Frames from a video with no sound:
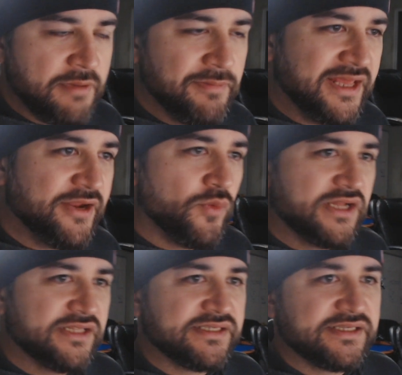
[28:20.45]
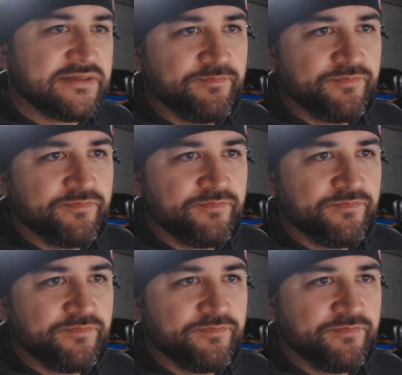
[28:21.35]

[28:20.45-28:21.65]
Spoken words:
Played it once.